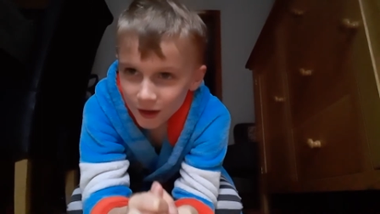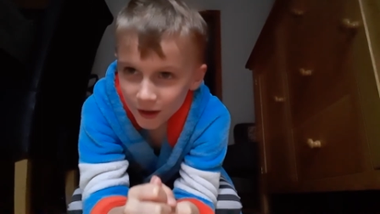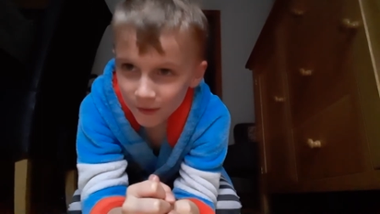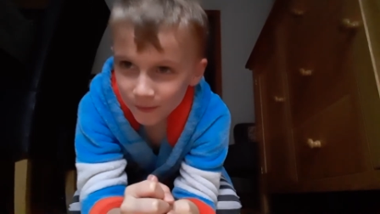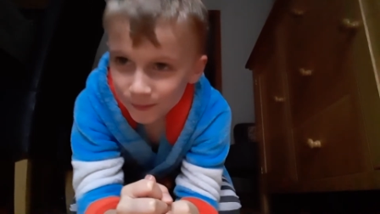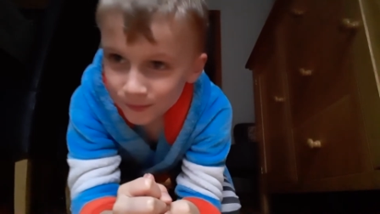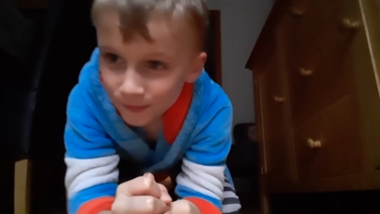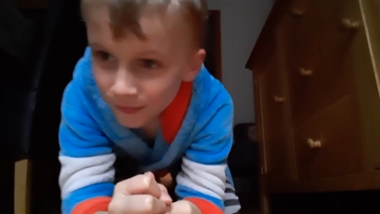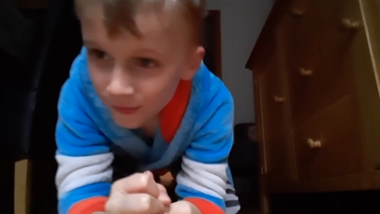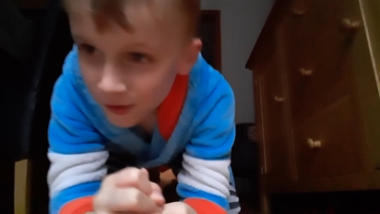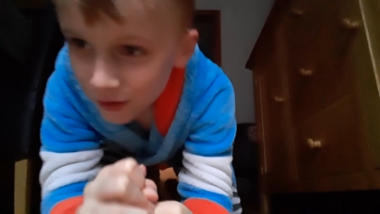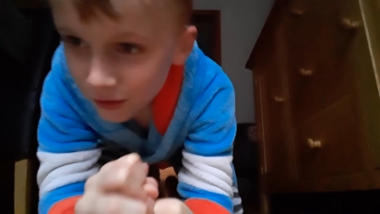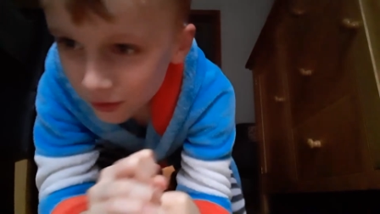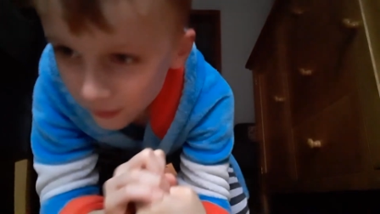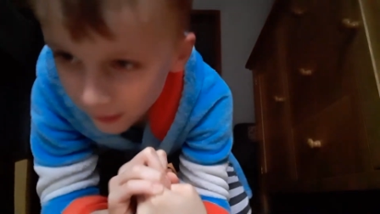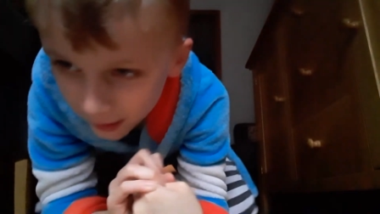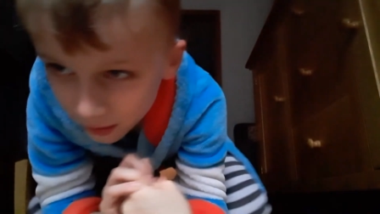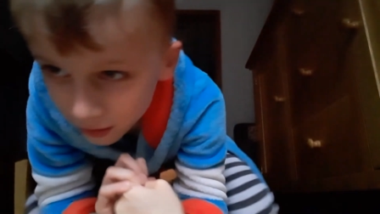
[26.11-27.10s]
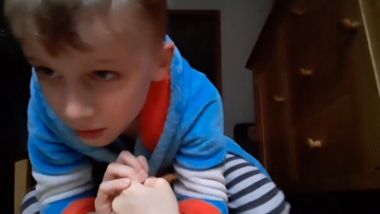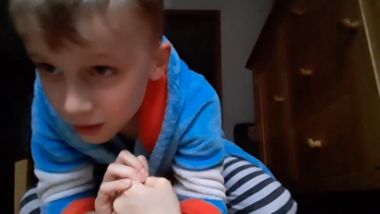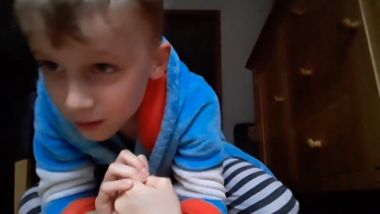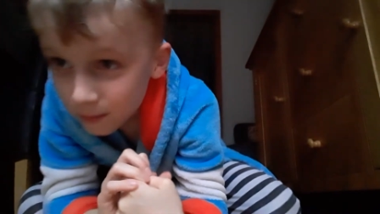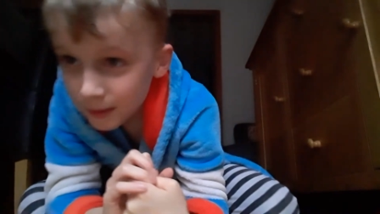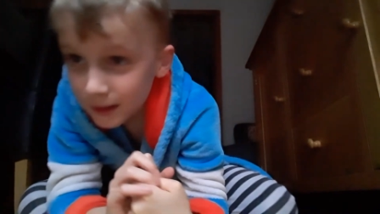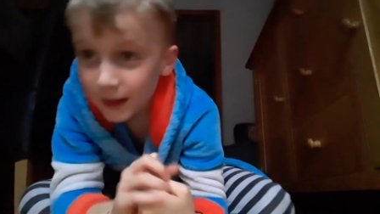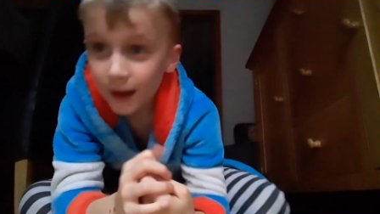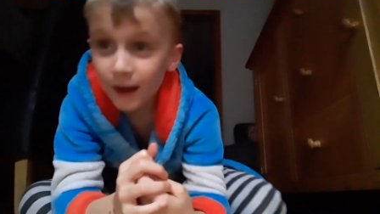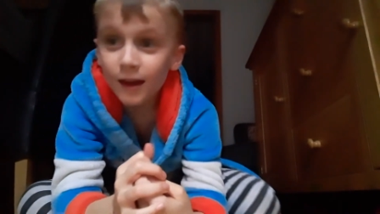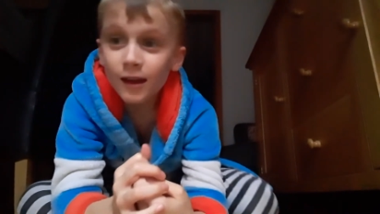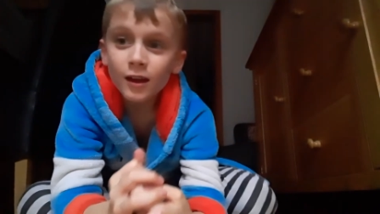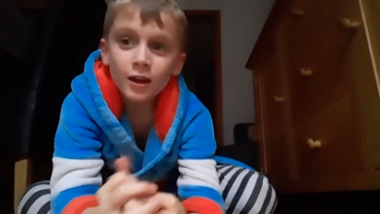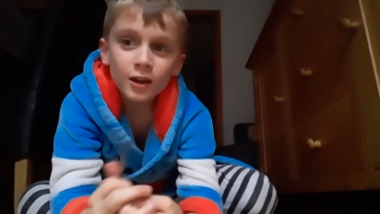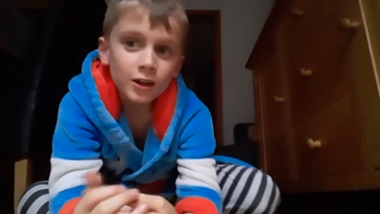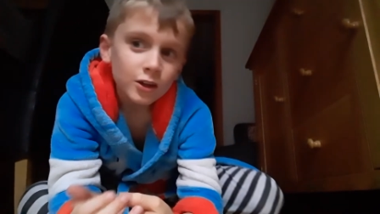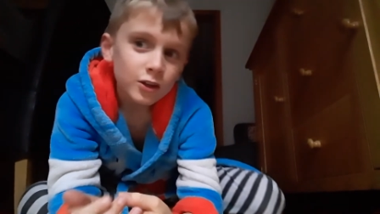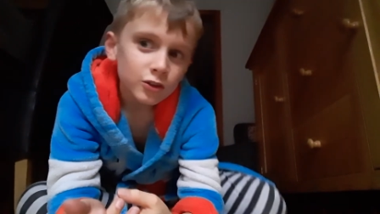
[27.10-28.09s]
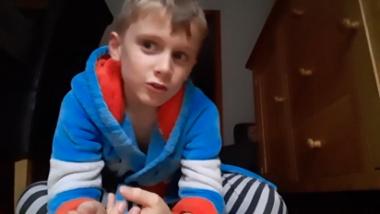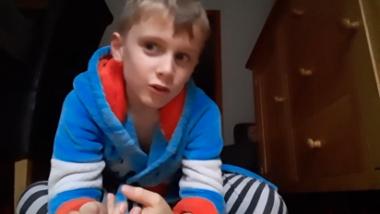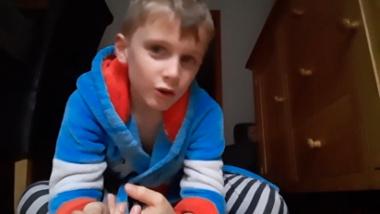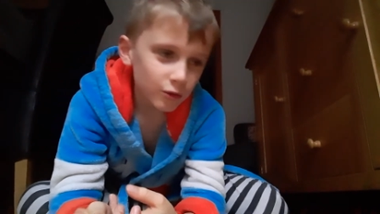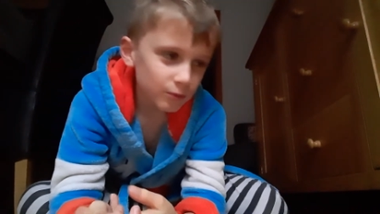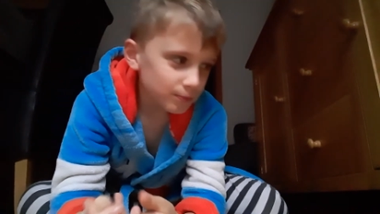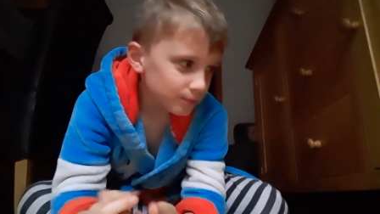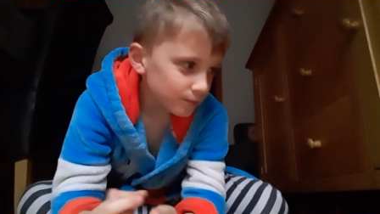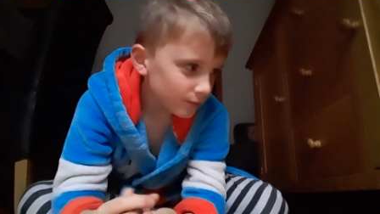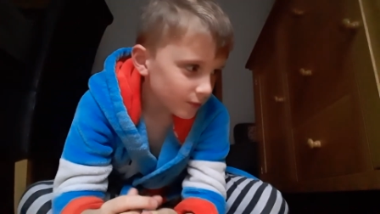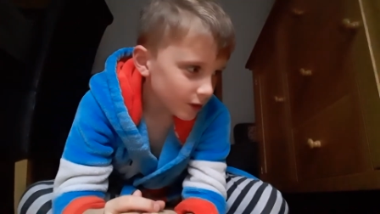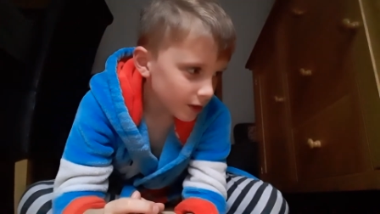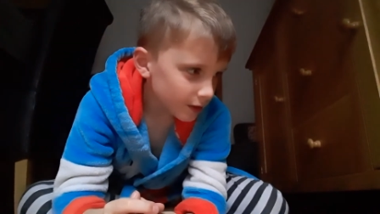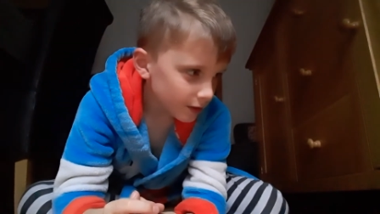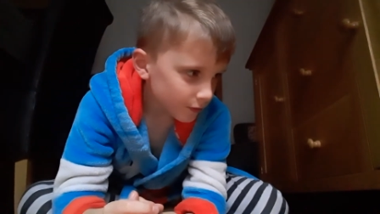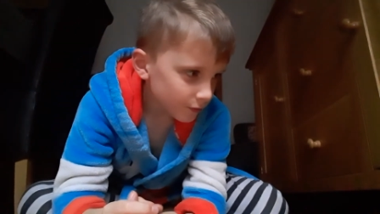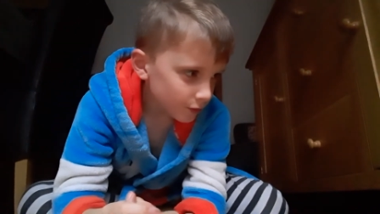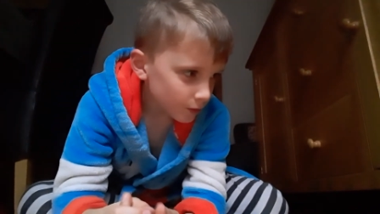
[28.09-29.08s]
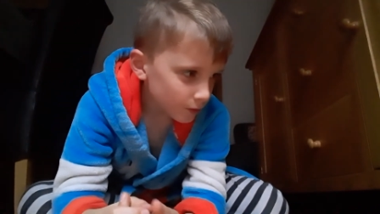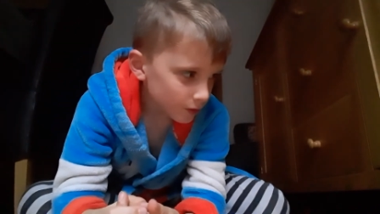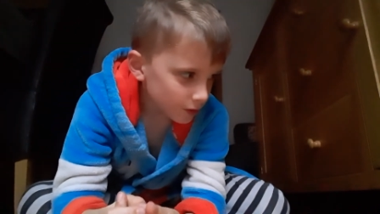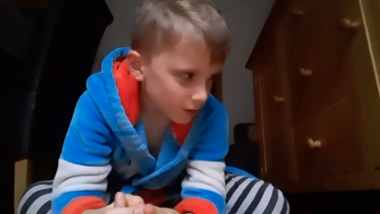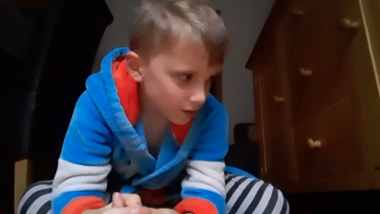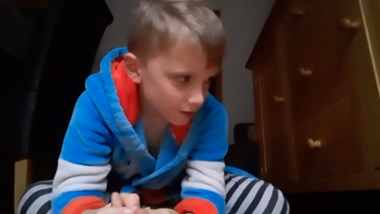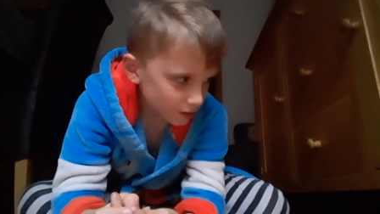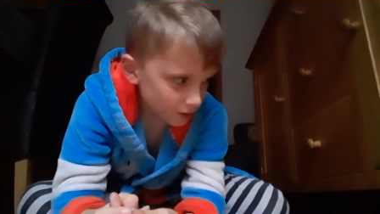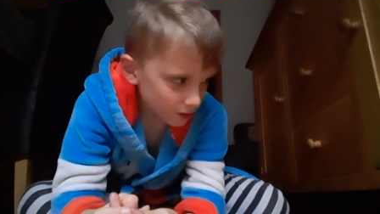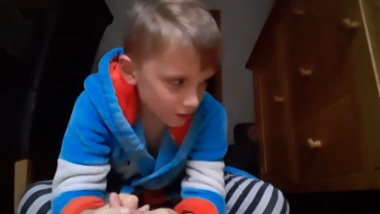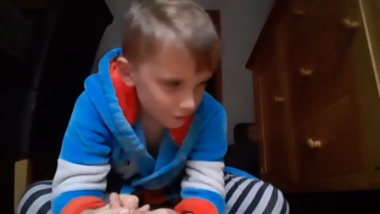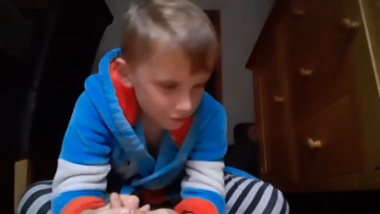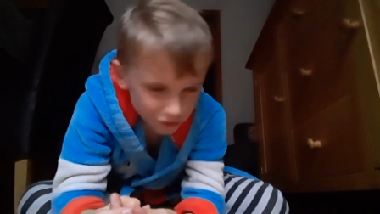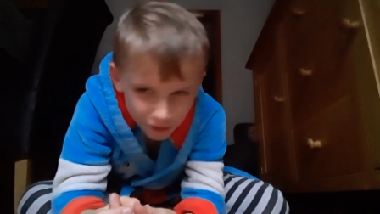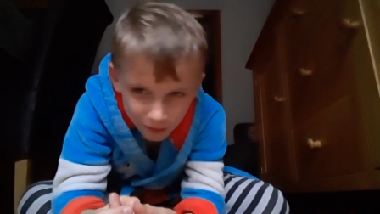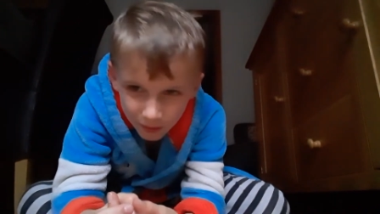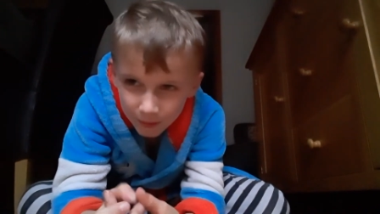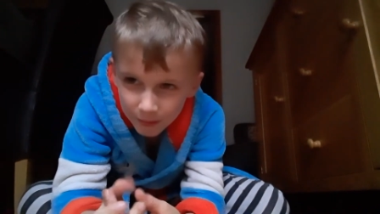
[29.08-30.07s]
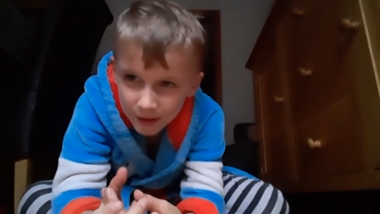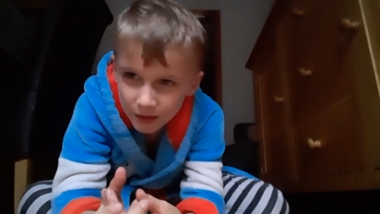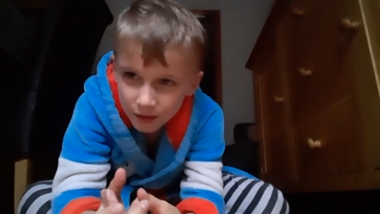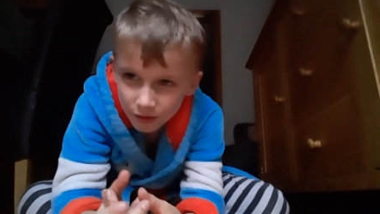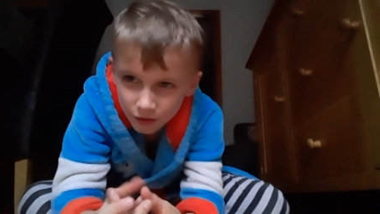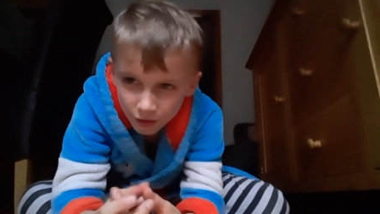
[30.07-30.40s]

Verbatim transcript: Um, so that's going to be it. So if you if you want me to